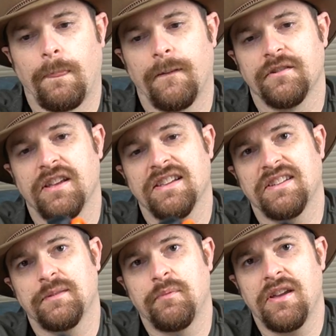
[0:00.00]
So
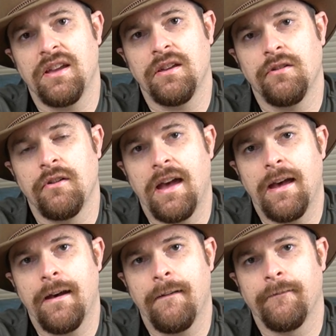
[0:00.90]
SSP, you
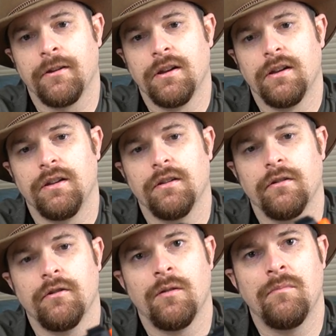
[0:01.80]
have
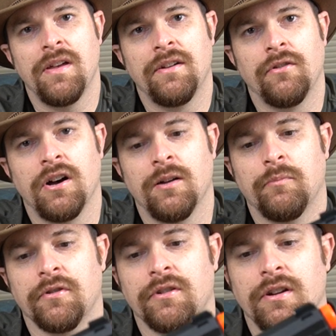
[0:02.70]
a metal
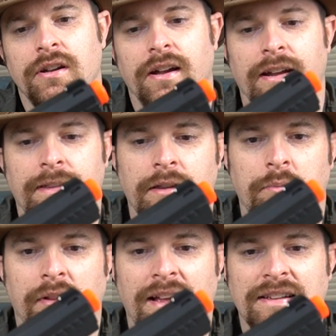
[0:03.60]
upper and then a
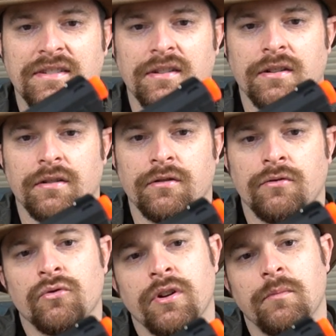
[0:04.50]
plastic
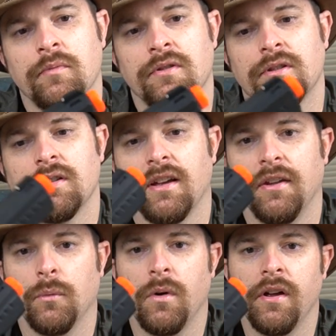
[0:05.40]
grip
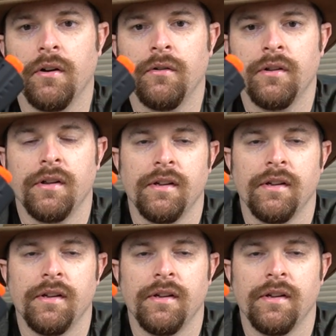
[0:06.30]
as well.